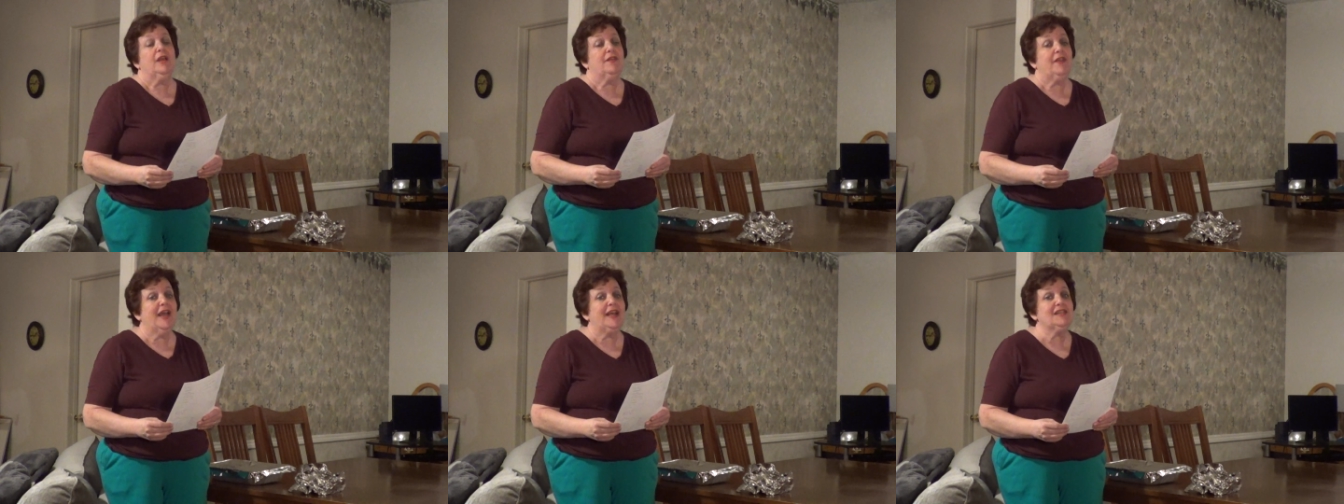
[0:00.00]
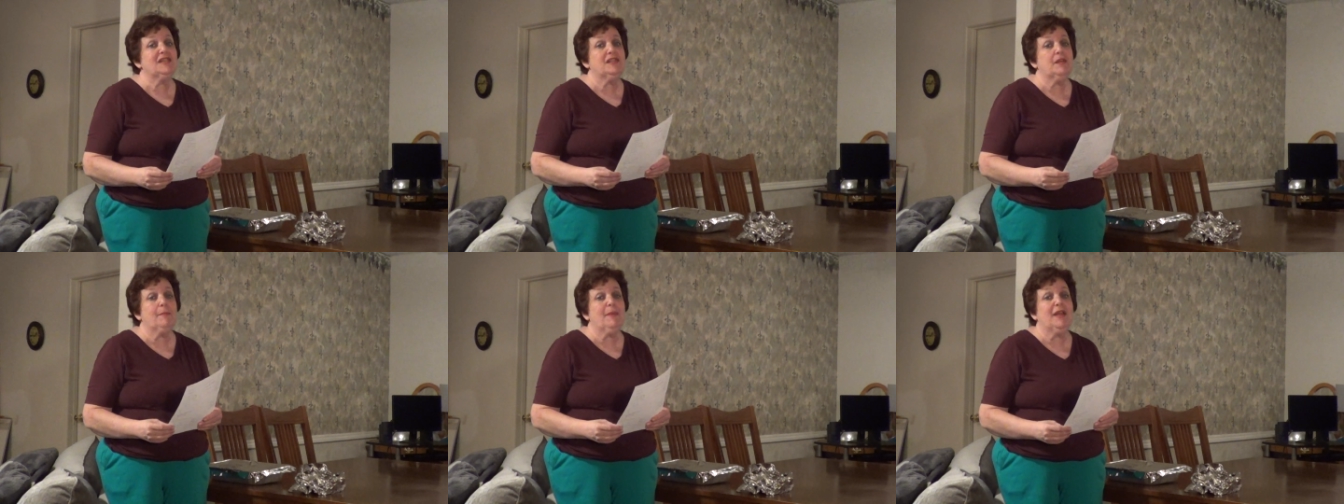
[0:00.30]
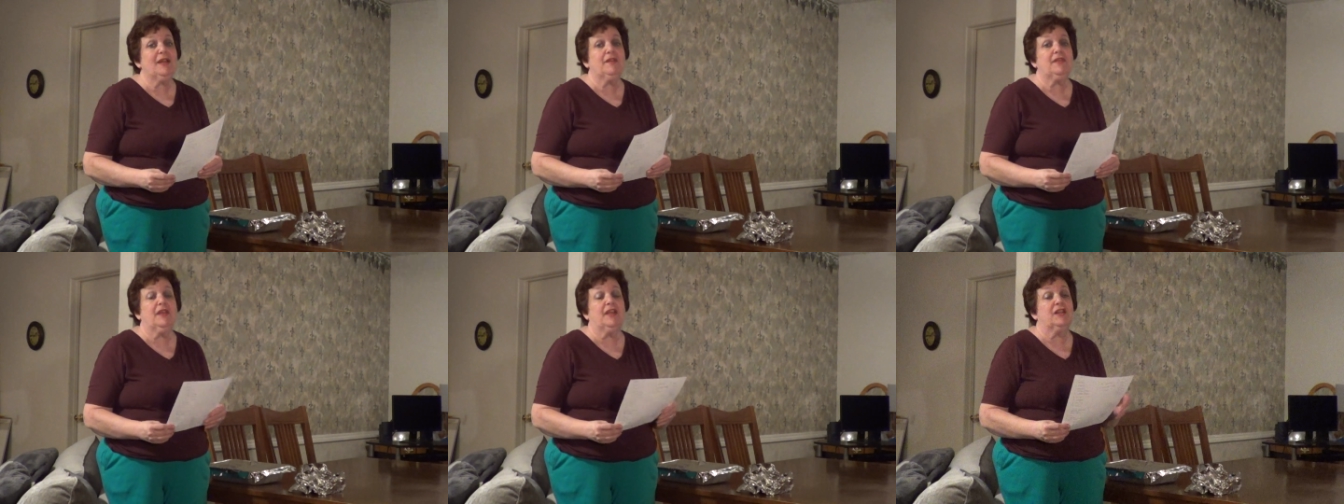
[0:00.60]
That's the
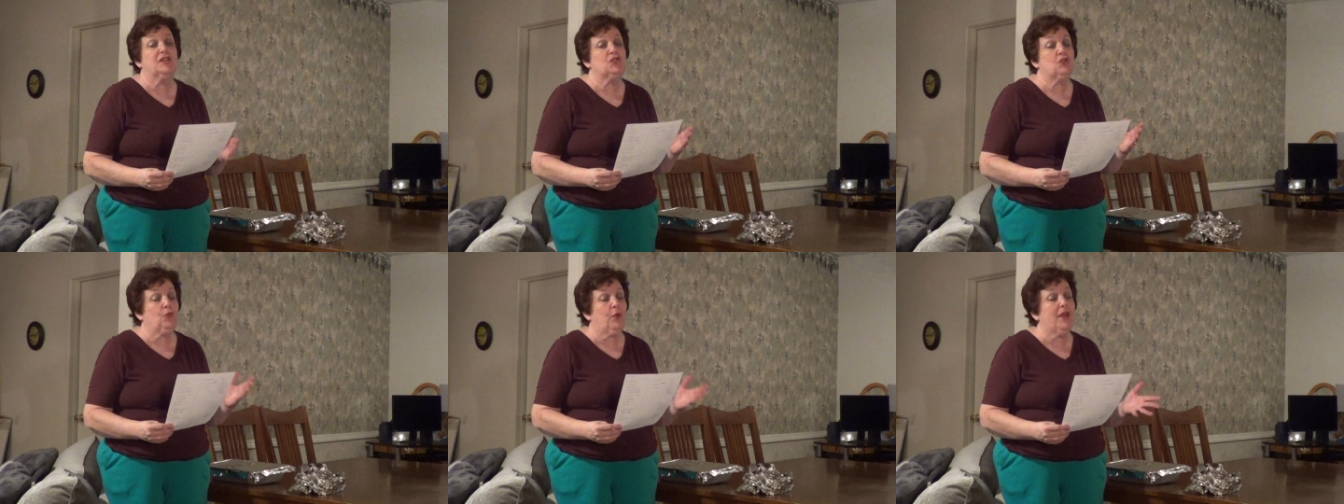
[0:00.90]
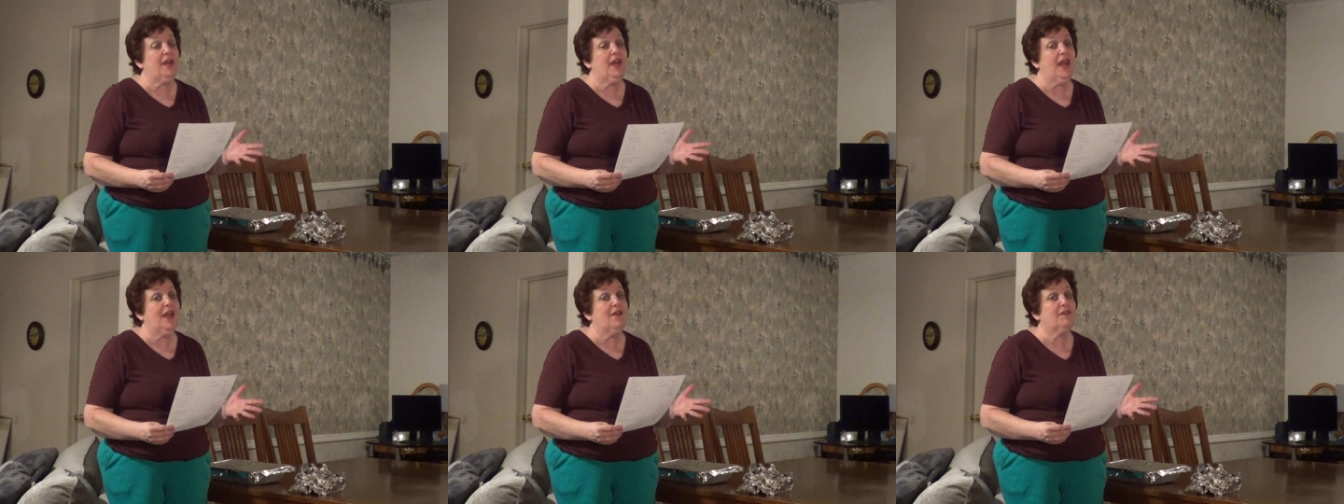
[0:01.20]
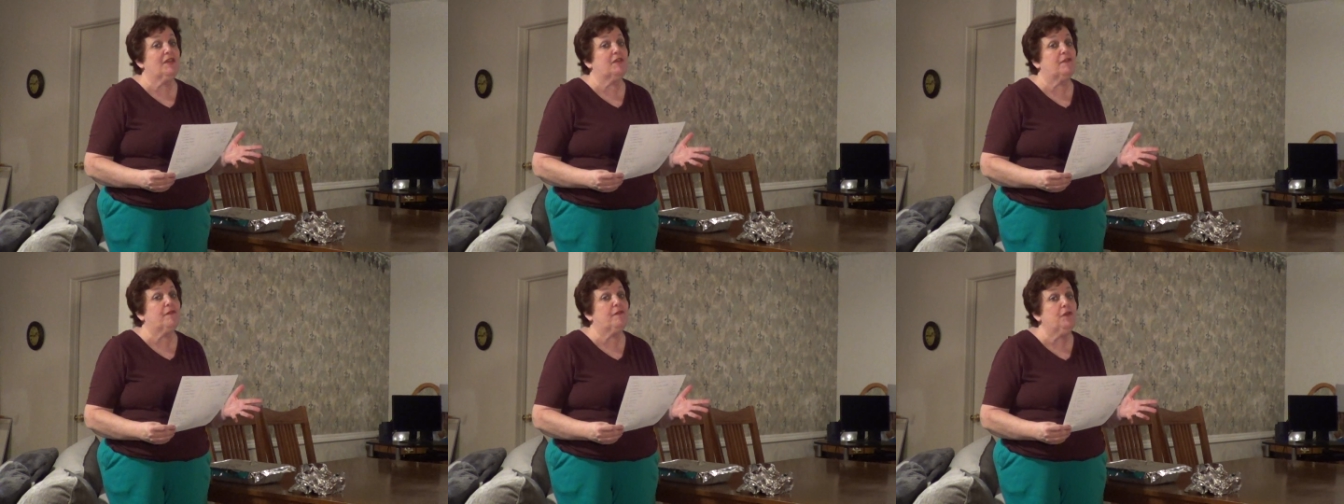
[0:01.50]
main thing. It's great
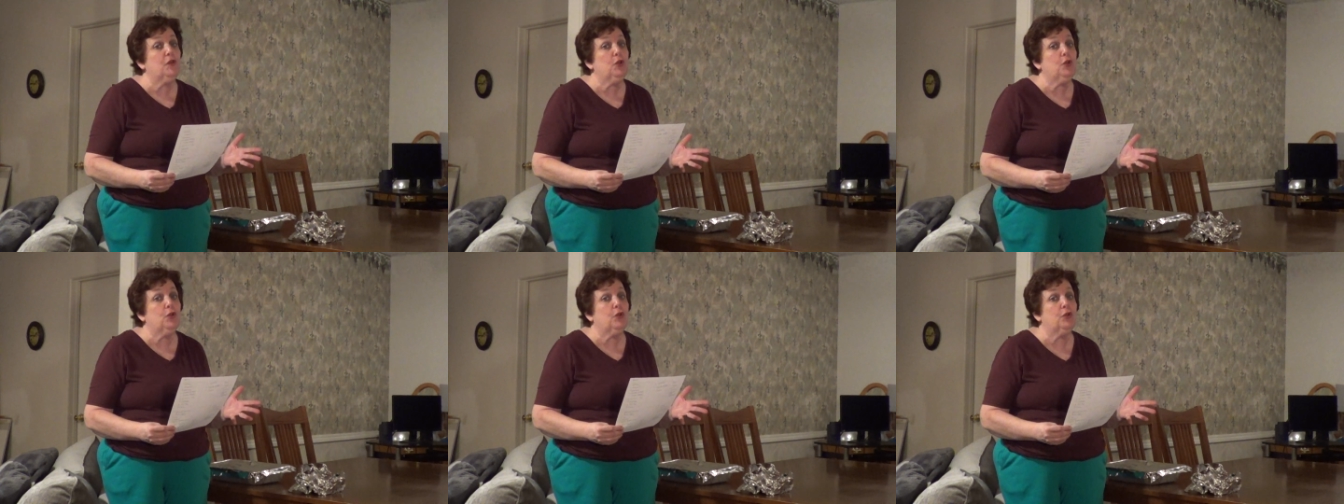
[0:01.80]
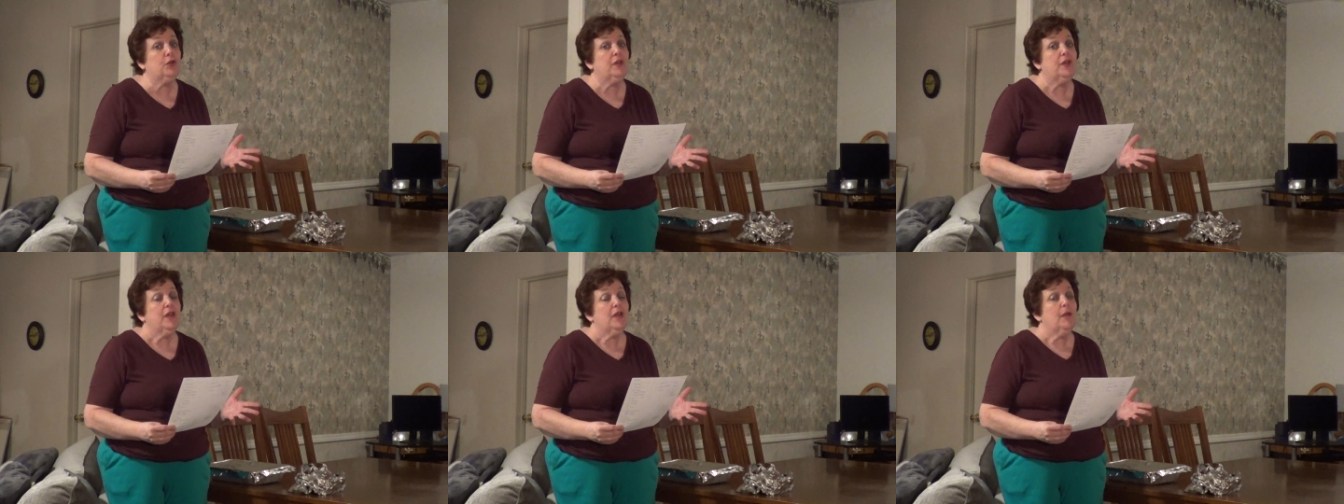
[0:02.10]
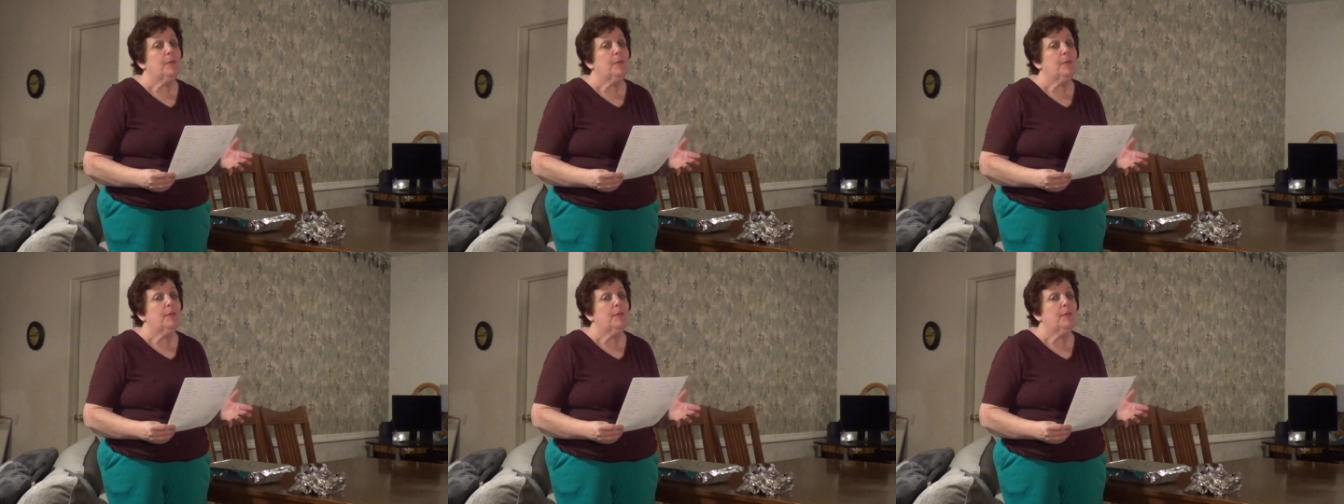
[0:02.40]
having food,